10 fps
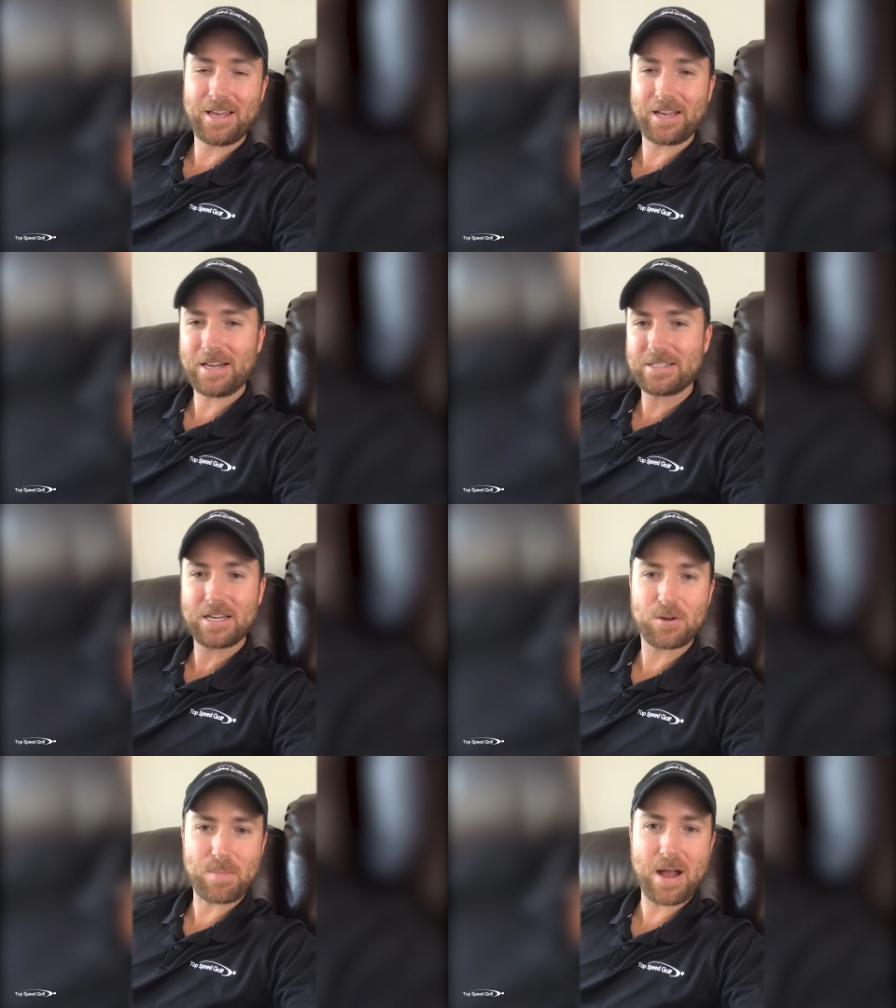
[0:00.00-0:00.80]
and kind of
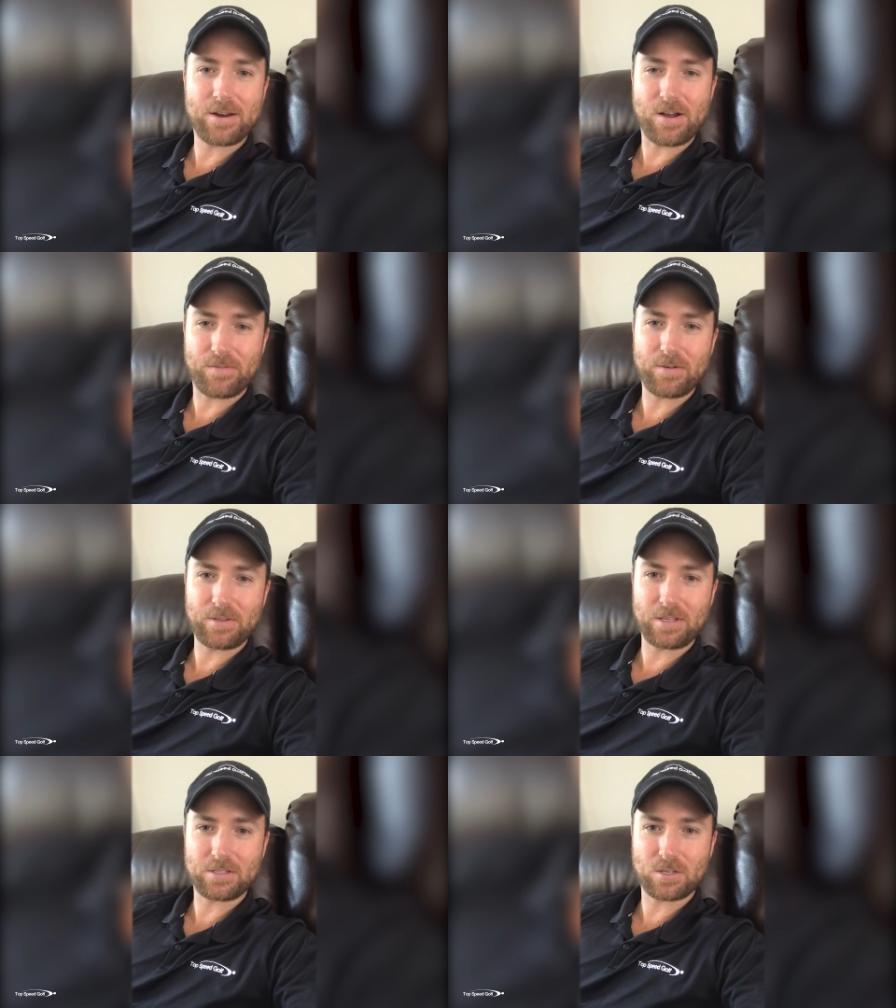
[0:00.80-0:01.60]
take your mind off
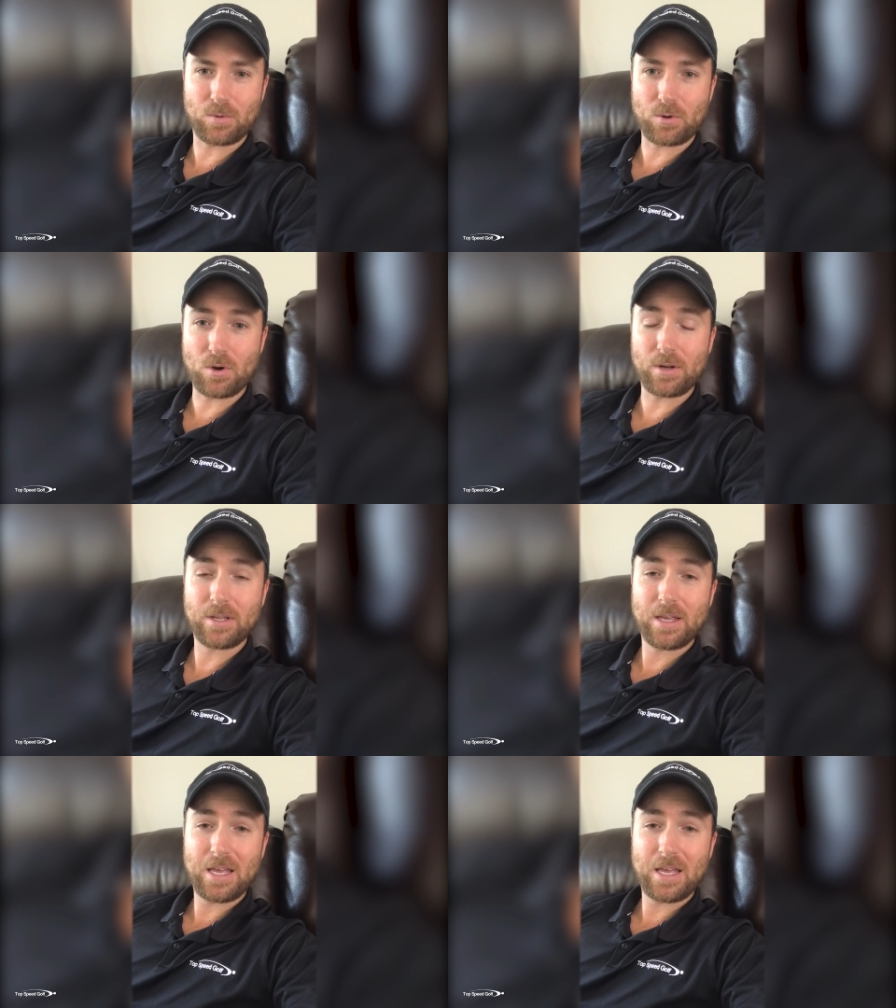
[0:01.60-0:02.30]
everything that's going on.